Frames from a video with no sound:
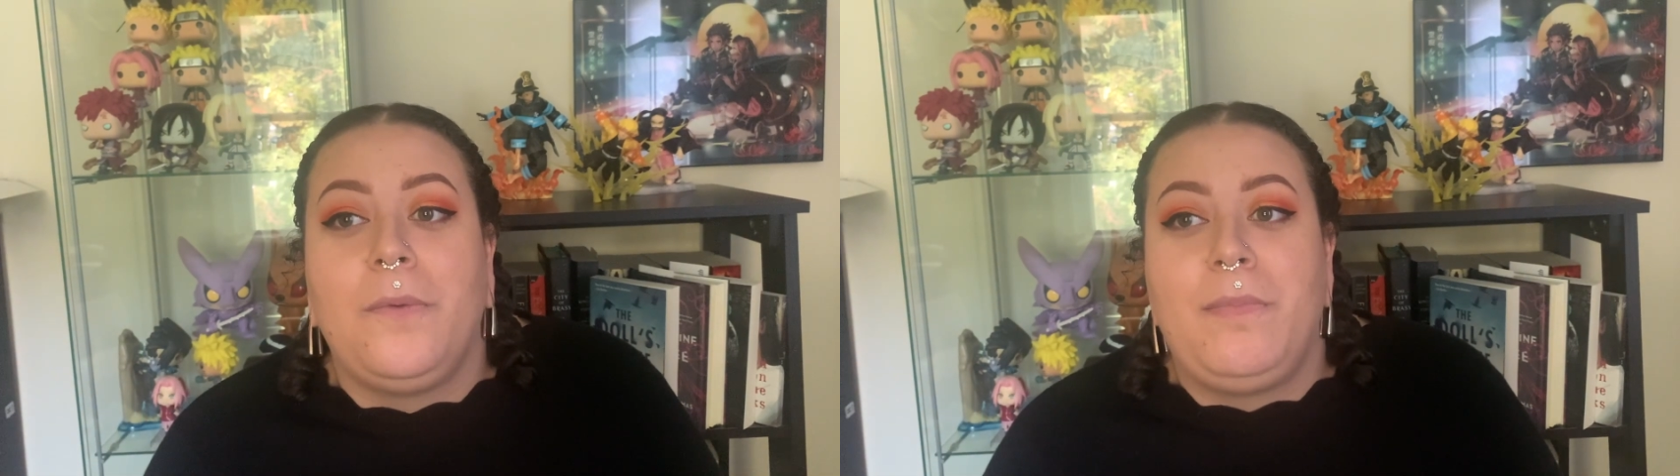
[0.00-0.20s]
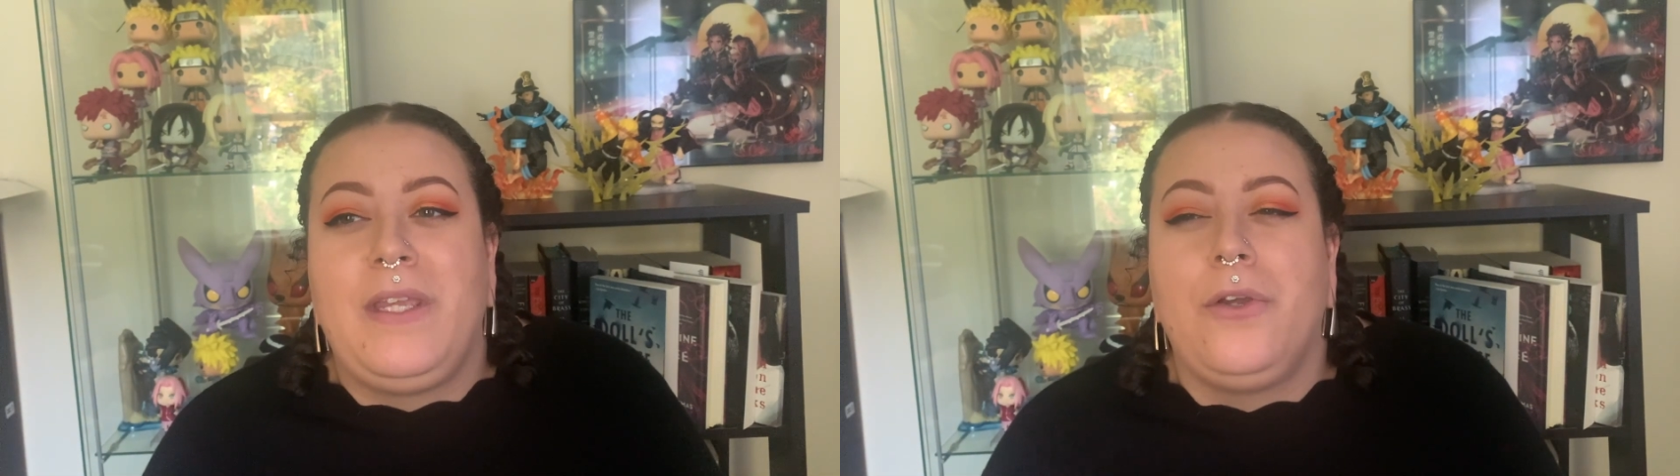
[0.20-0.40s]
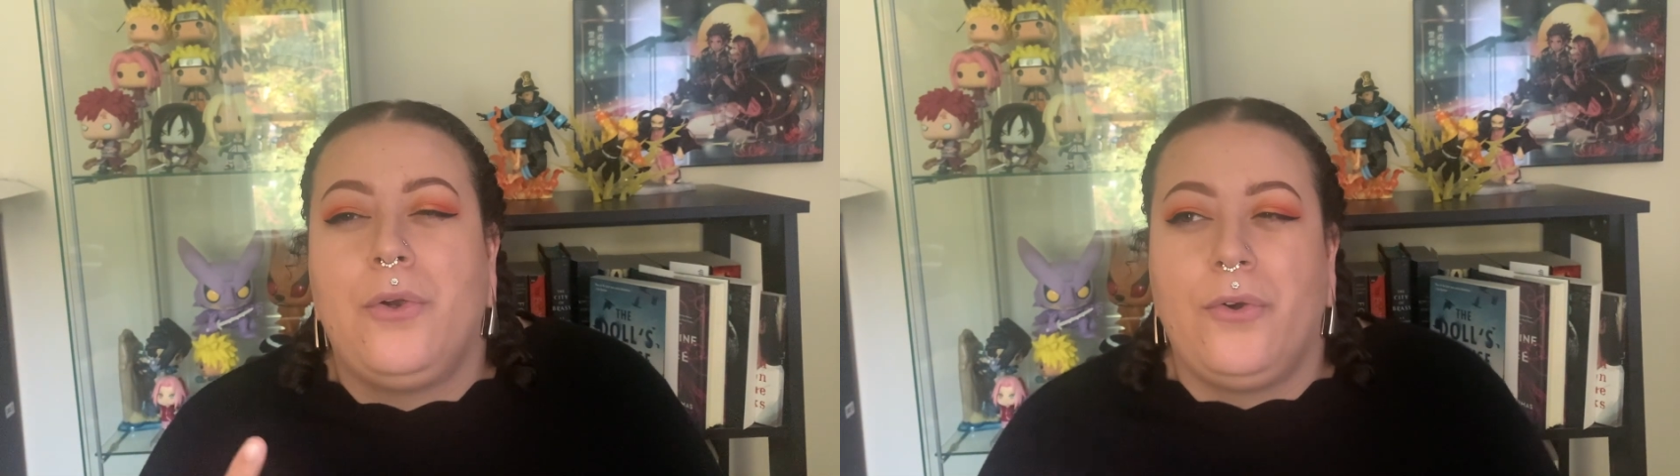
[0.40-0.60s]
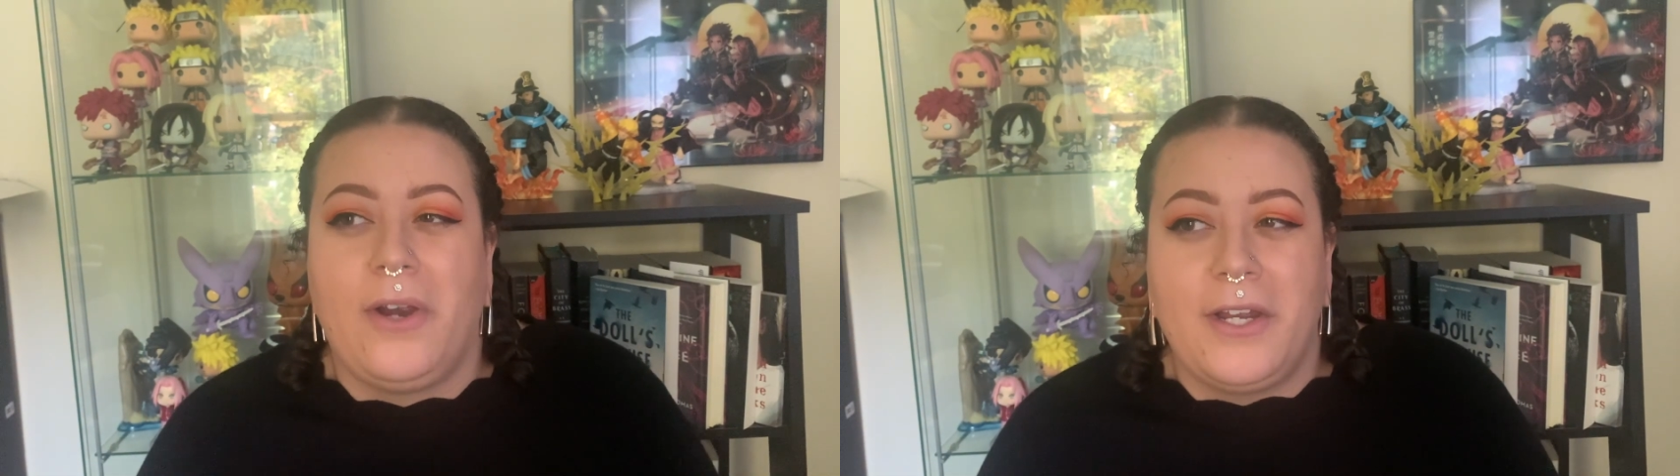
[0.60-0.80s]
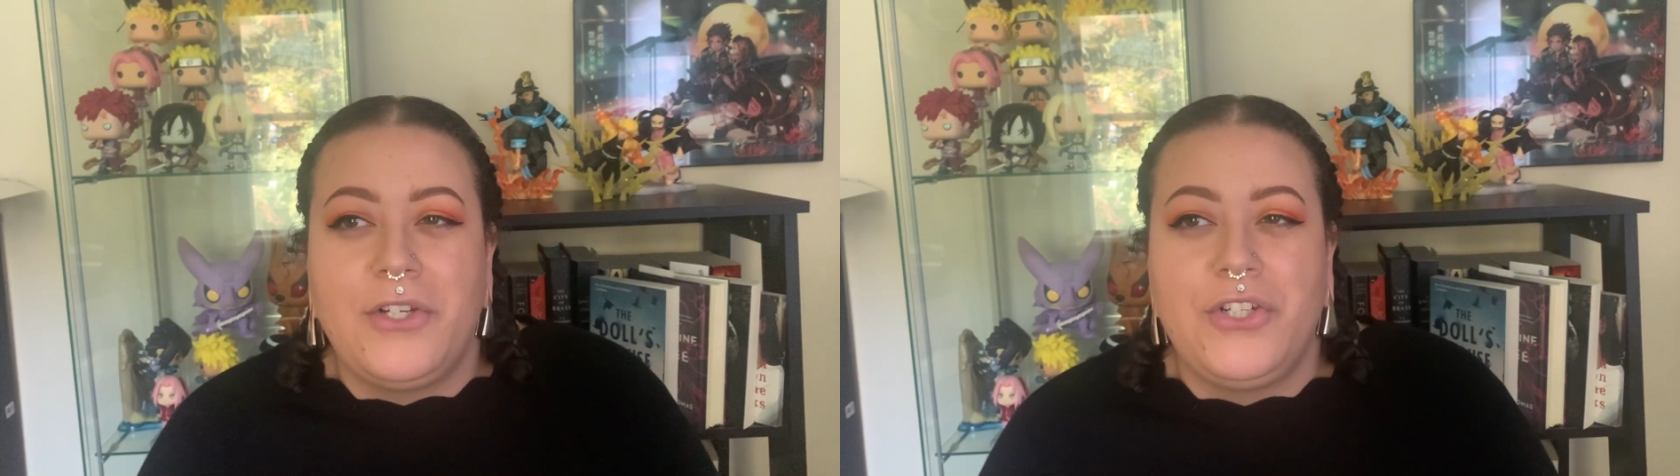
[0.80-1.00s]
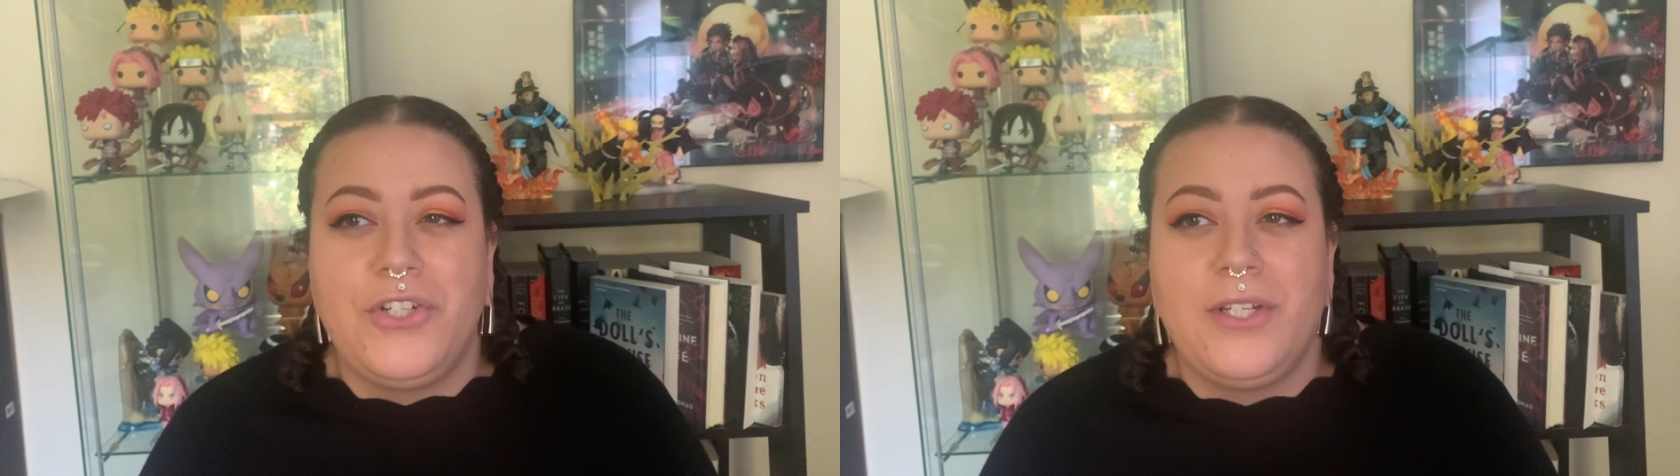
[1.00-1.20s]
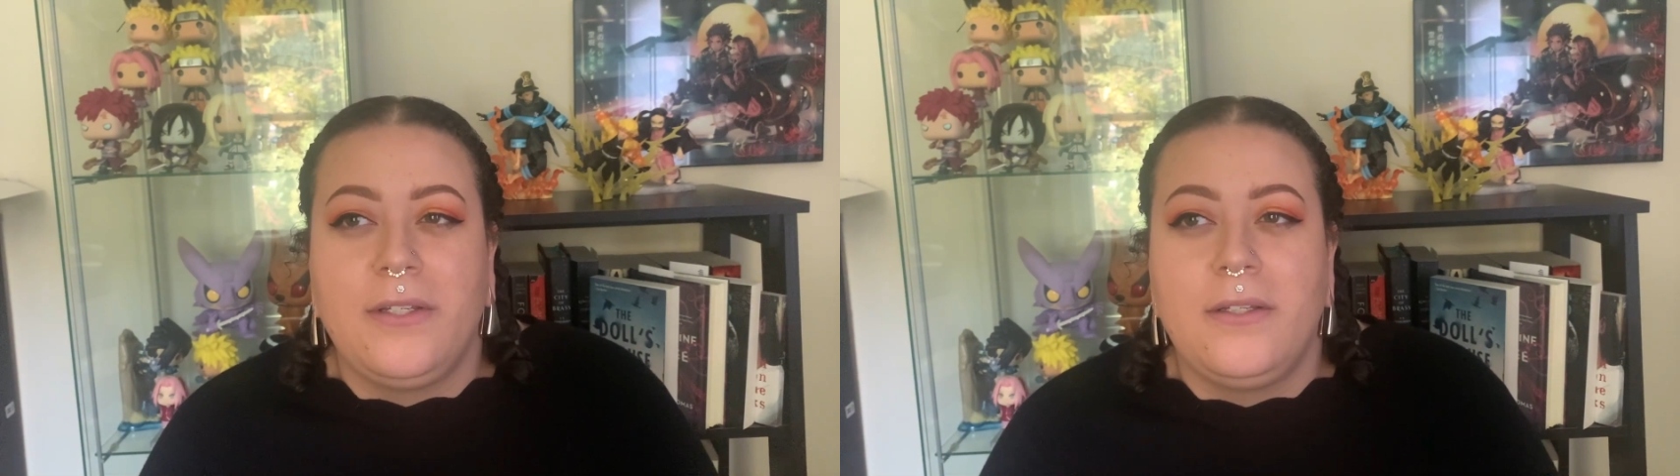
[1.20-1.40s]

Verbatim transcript: being crushed